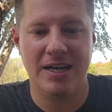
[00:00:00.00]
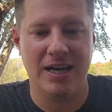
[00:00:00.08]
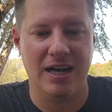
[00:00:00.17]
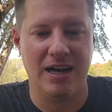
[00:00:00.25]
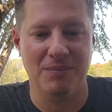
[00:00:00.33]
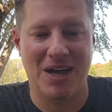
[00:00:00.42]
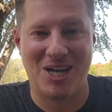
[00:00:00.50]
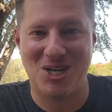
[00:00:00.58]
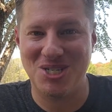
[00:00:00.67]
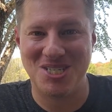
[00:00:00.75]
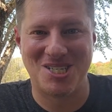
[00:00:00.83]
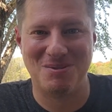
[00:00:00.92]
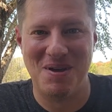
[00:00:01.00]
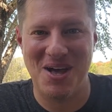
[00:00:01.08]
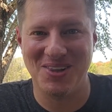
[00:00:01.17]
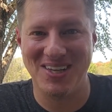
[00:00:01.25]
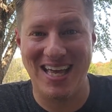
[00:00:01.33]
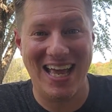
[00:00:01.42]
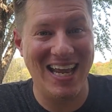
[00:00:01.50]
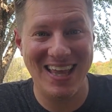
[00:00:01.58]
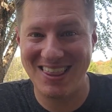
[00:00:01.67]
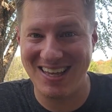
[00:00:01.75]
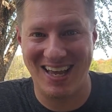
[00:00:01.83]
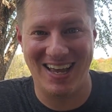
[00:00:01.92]
Um, I couldn't smell
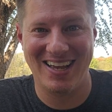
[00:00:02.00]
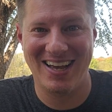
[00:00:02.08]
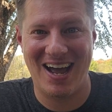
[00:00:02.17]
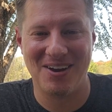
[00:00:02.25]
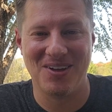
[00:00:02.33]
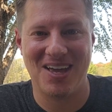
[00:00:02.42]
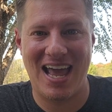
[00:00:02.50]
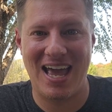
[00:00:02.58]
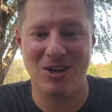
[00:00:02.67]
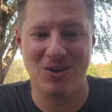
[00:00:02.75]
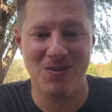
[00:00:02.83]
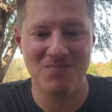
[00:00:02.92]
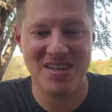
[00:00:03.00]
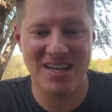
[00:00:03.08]
anything out of the candle.